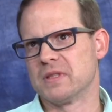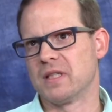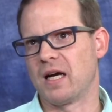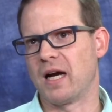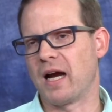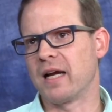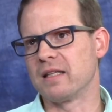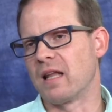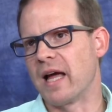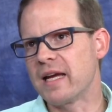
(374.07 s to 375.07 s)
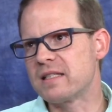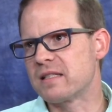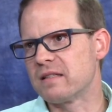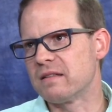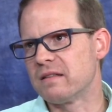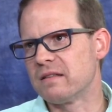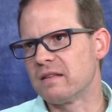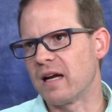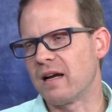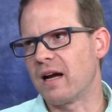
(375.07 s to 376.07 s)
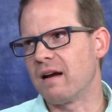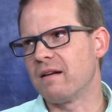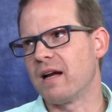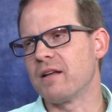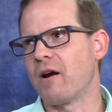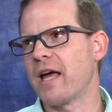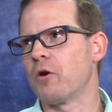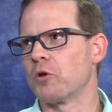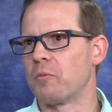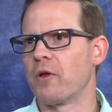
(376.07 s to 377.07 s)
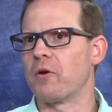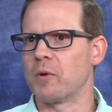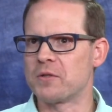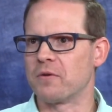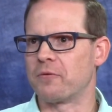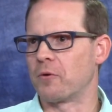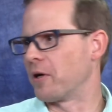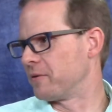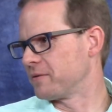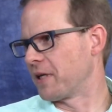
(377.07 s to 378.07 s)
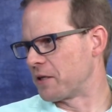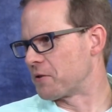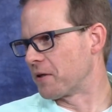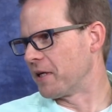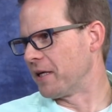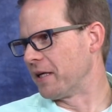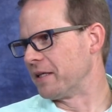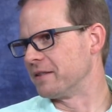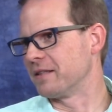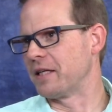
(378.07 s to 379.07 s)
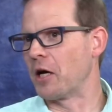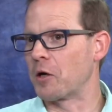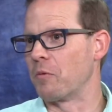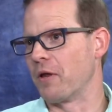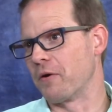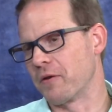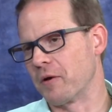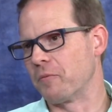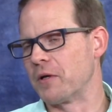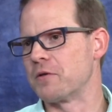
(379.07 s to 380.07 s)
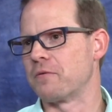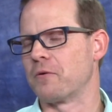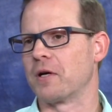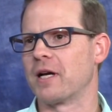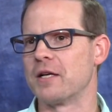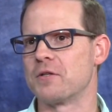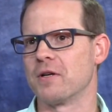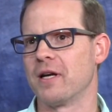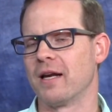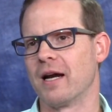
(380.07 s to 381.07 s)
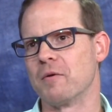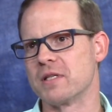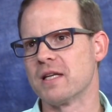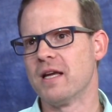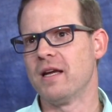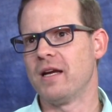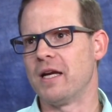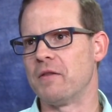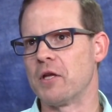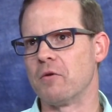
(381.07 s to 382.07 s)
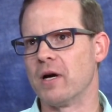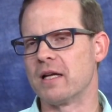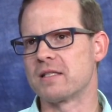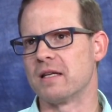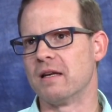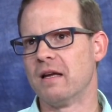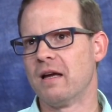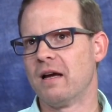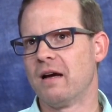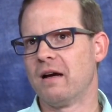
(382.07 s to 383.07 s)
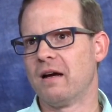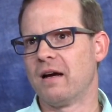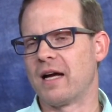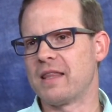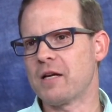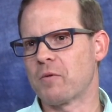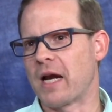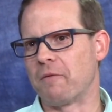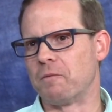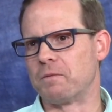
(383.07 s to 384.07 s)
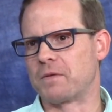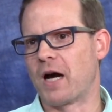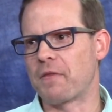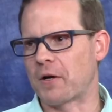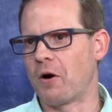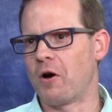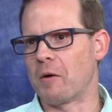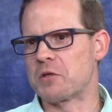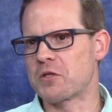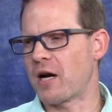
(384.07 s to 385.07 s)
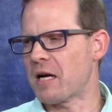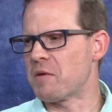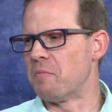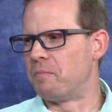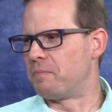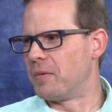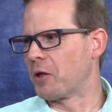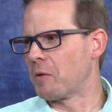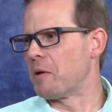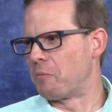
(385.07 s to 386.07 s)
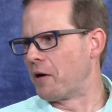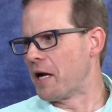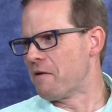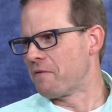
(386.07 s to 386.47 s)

I, I liked I, you know, I had an older brother that went to a foreign country mm. and a younger brother that went to a foreign country, and I was in the U.S. and I think when I got the call, I was trying to be a little bit brave